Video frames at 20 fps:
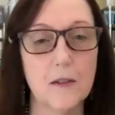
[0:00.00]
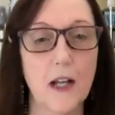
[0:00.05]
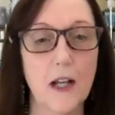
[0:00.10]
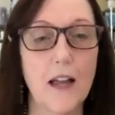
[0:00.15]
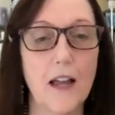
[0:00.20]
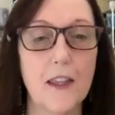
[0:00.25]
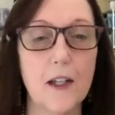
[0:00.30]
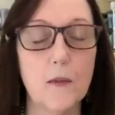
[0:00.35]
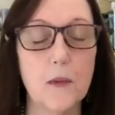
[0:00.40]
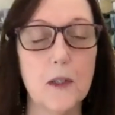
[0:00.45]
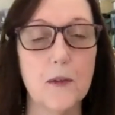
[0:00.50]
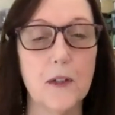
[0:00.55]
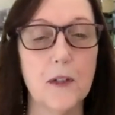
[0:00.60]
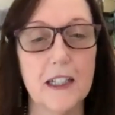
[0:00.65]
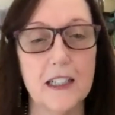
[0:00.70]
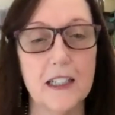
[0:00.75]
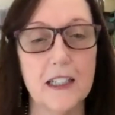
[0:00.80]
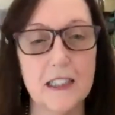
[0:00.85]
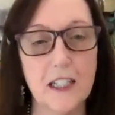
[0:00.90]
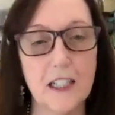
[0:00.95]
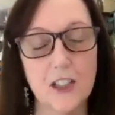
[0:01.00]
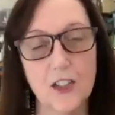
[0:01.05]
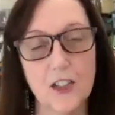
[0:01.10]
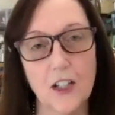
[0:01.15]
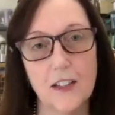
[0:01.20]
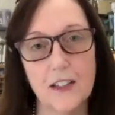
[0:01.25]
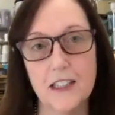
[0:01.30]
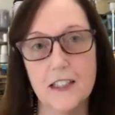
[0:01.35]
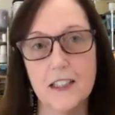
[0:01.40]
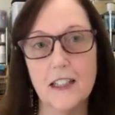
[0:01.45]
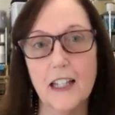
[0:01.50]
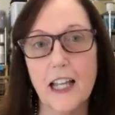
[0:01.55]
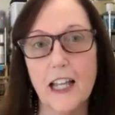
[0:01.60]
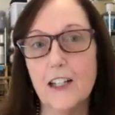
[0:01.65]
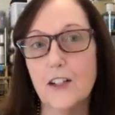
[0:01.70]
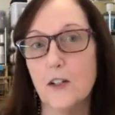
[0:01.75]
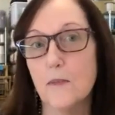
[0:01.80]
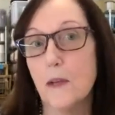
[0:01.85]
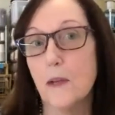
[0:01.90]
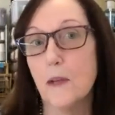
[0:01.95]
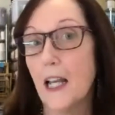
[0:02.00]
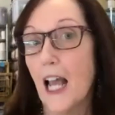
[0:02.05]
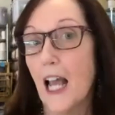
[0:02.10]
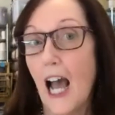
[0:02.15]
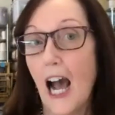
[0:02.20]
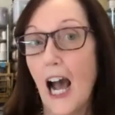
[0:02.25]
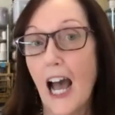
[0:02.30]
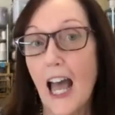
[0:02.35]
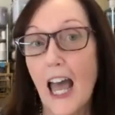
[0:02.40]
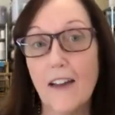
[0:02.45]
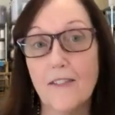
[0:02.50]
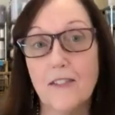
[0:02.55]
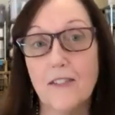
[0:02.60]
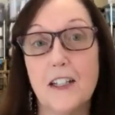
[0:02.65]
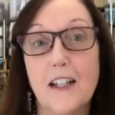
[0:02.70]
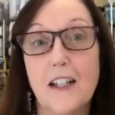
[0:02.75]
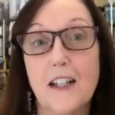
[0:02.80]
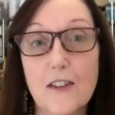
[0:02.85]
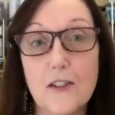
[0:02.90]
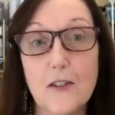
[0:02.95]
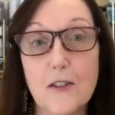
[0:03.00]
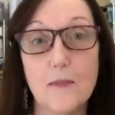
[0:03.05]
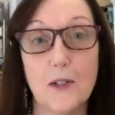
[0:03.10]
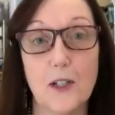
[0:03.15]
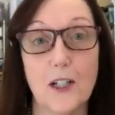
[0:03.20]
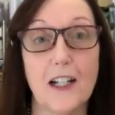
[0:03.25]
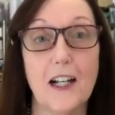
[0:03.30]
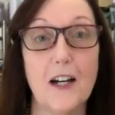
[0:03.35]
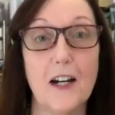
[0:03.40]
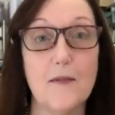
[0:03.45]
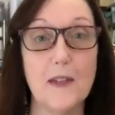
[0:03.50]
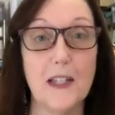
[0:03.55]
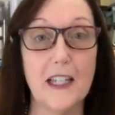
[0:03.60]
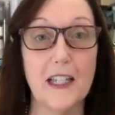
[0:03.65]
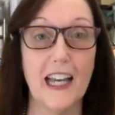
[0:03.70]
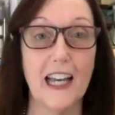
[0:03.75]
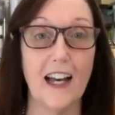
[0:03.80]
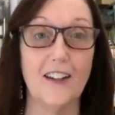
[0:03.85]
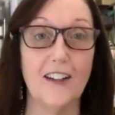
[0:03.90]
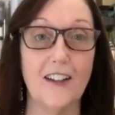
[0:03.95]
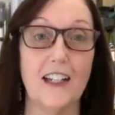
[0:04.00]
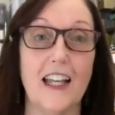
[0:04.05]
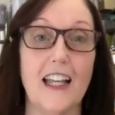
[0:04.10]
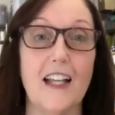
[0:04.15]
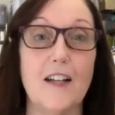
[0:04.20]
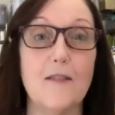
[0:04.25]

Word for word: I think we were going to touch on this later, but I have another book coming out at,